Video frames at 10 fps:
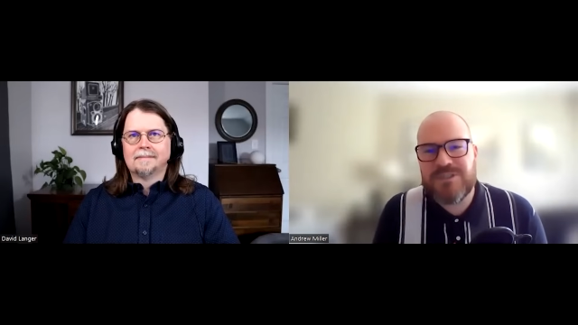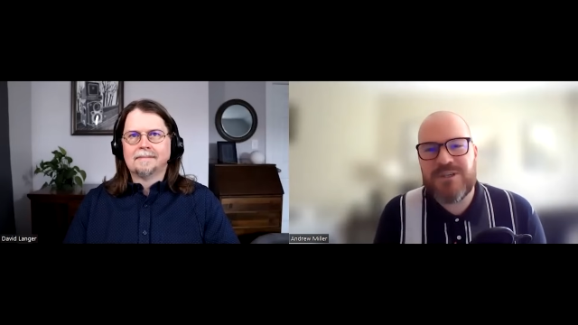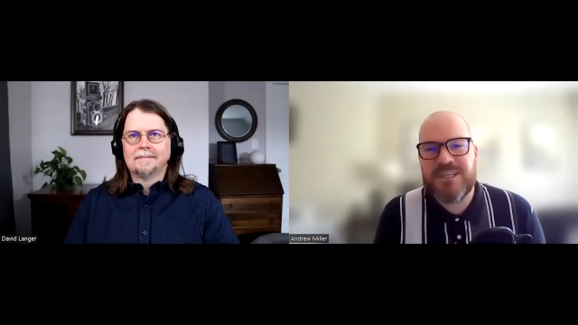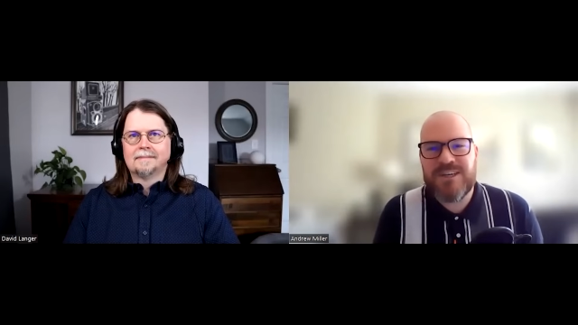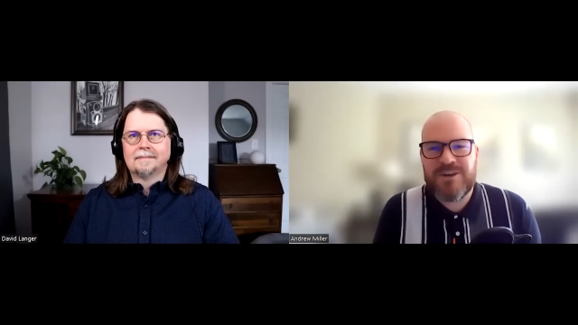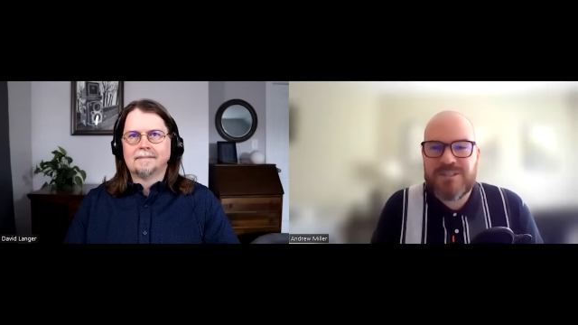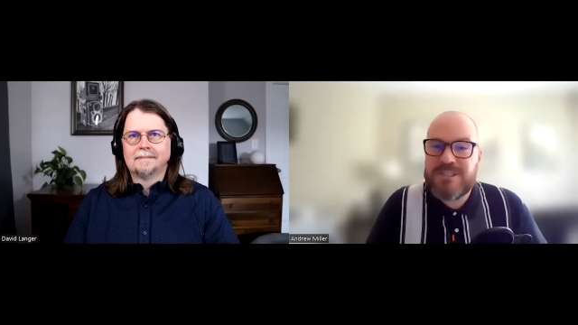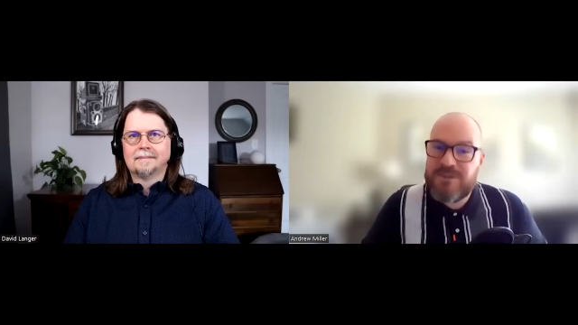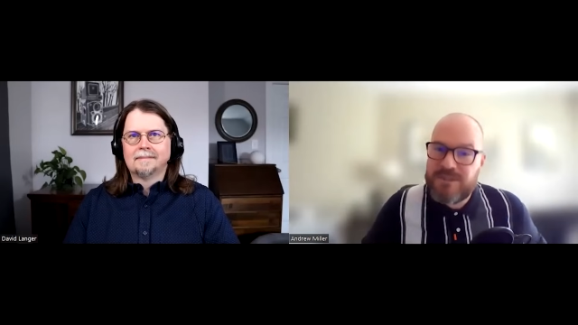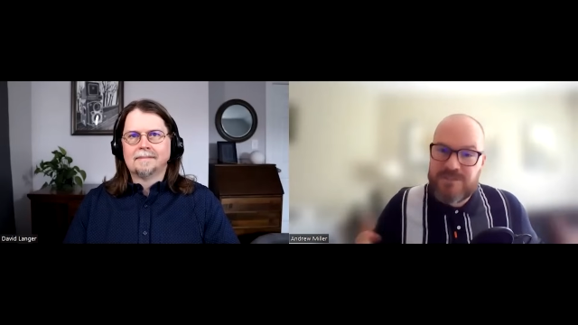Speaker 1: learning in our
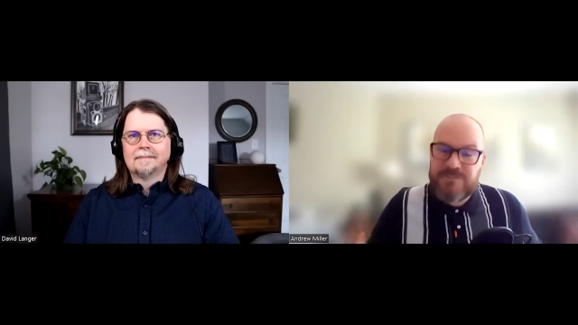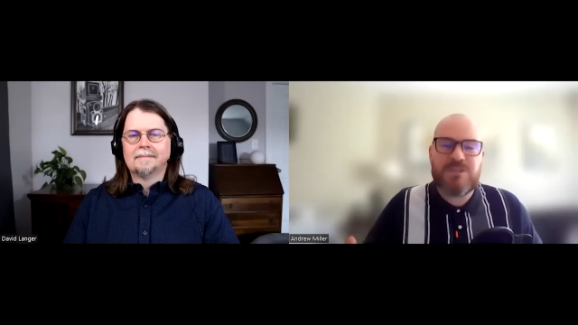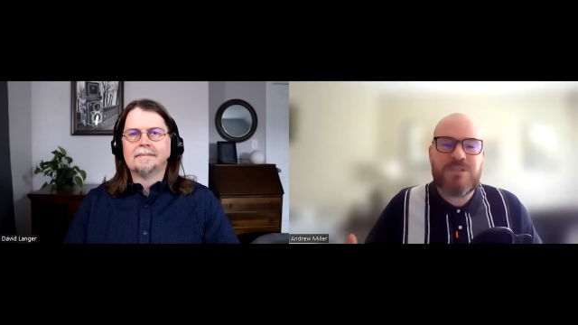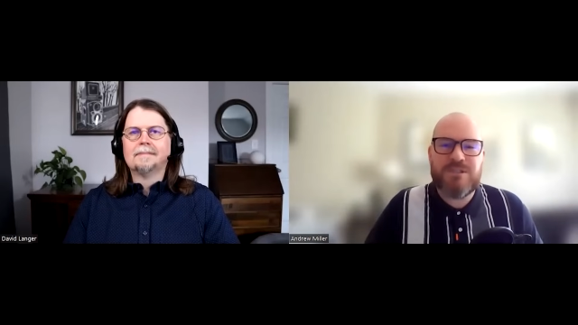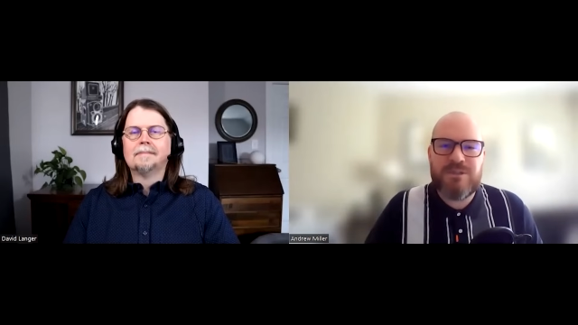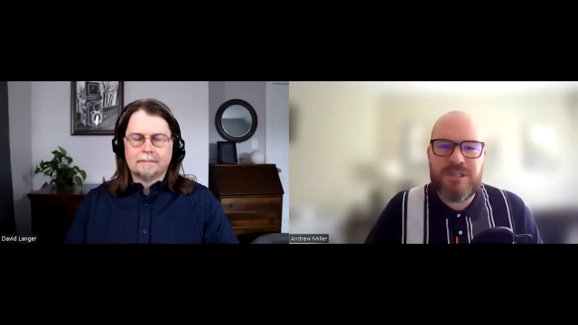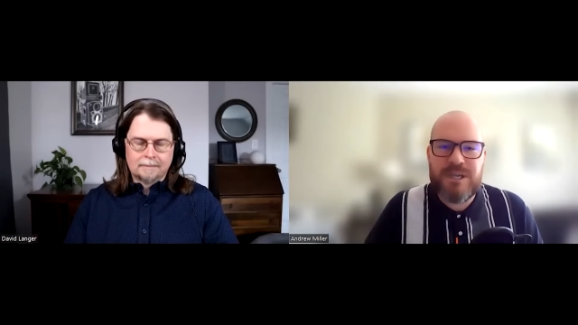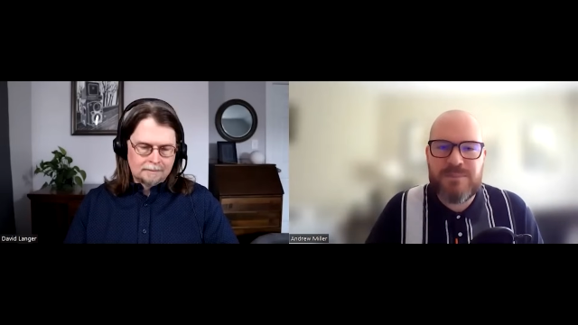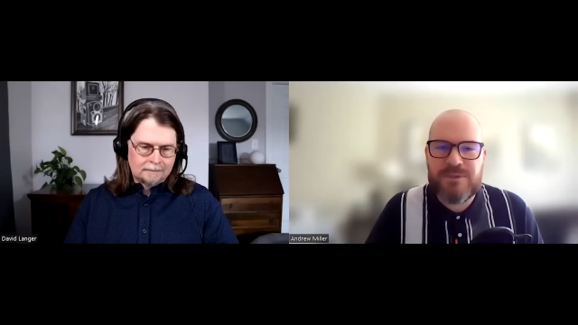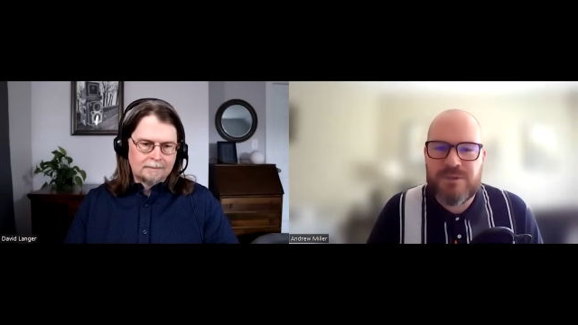series of machine learning
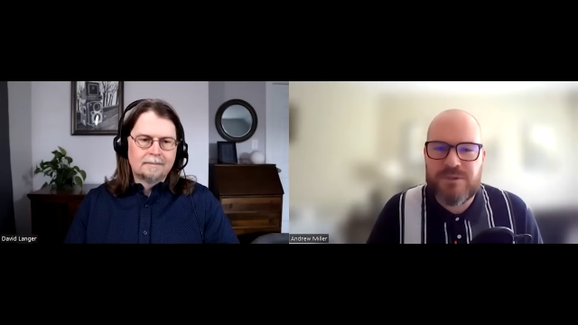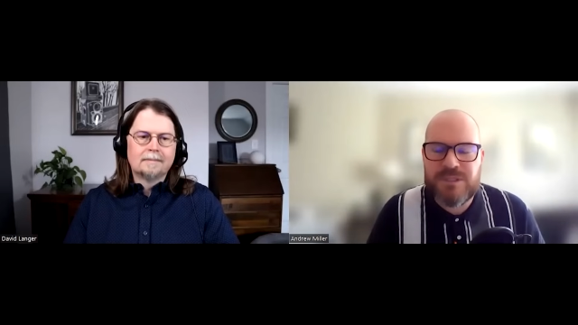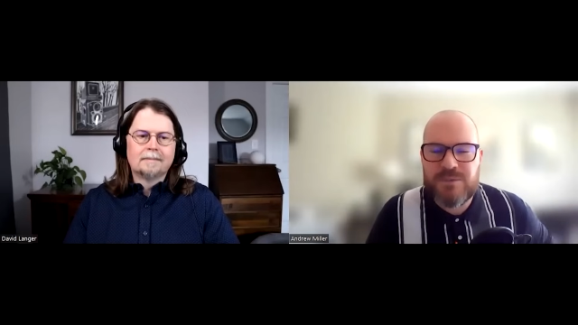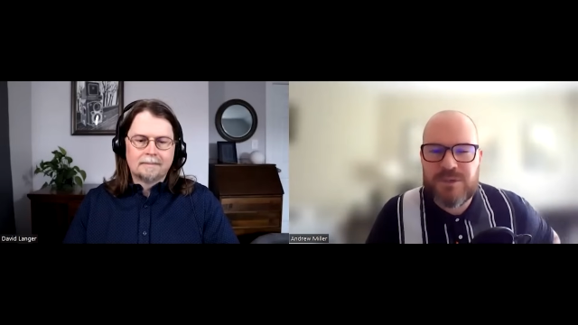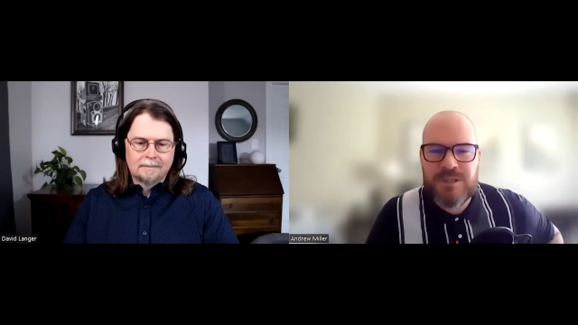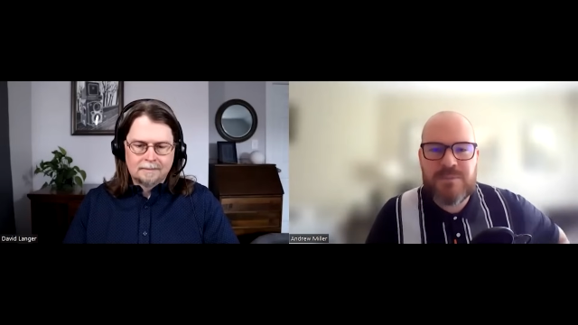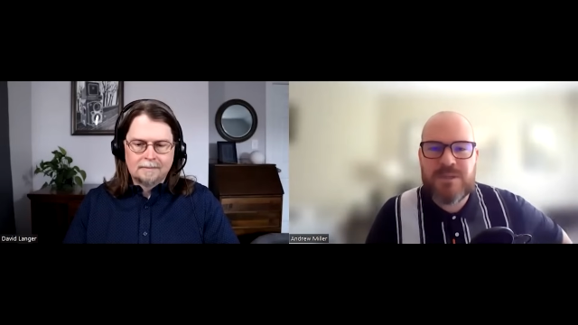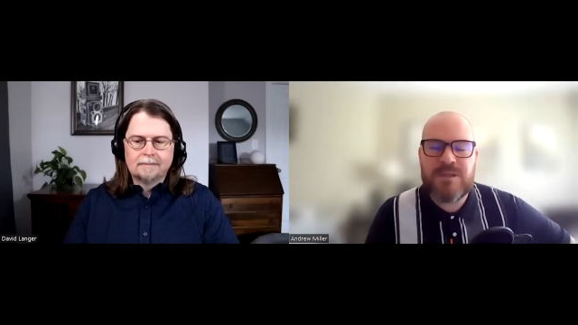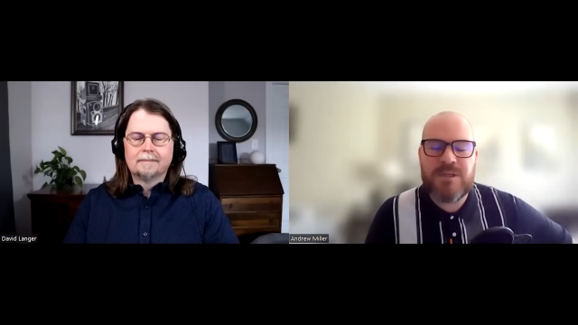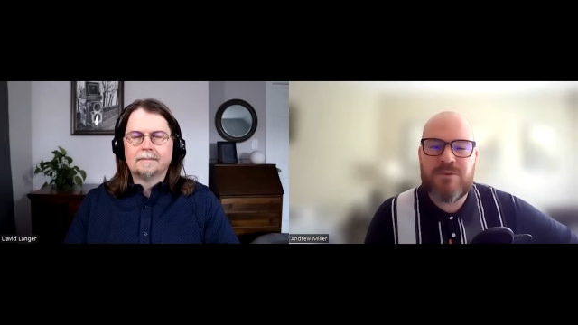episodes that we're in the
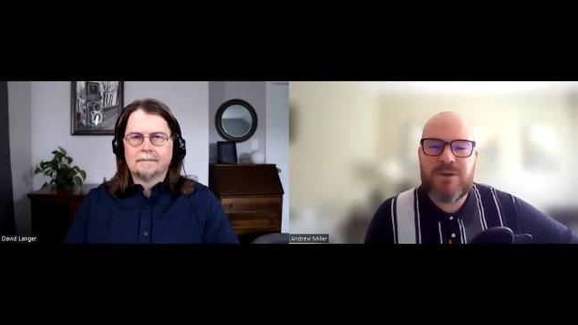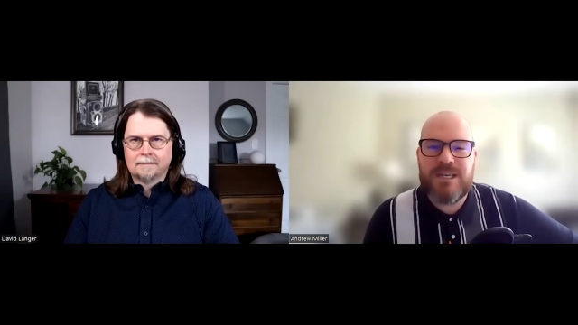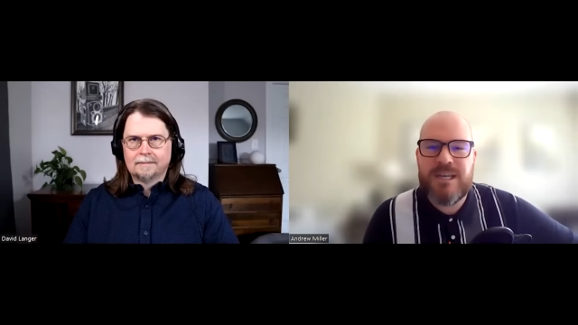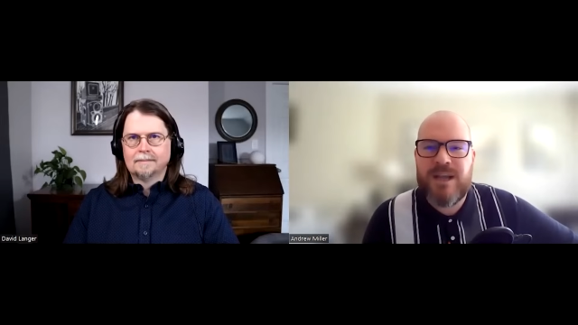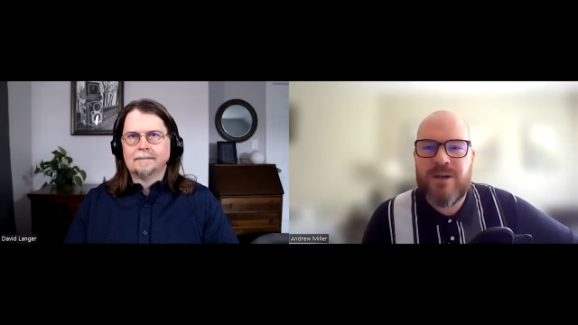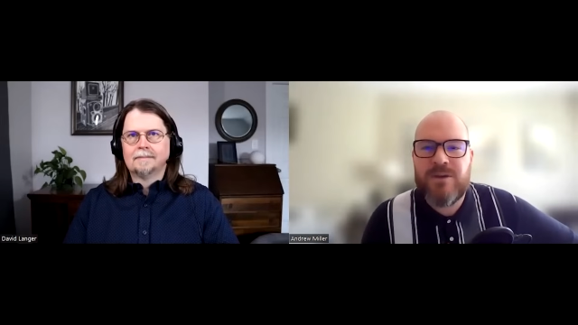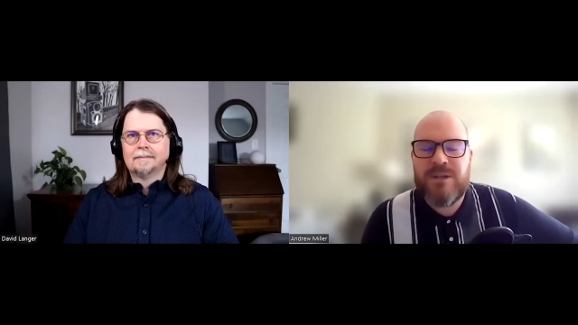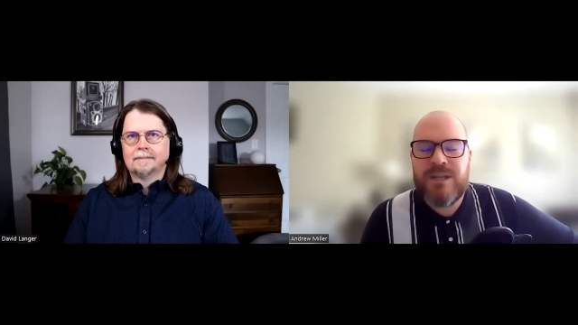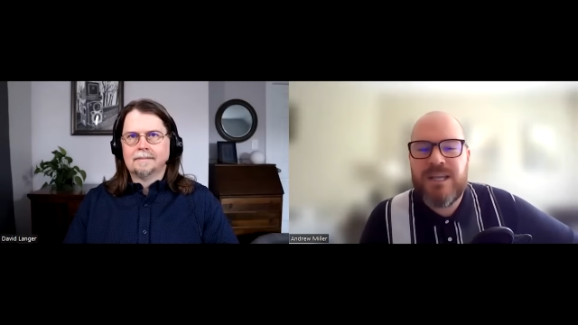middle of right now.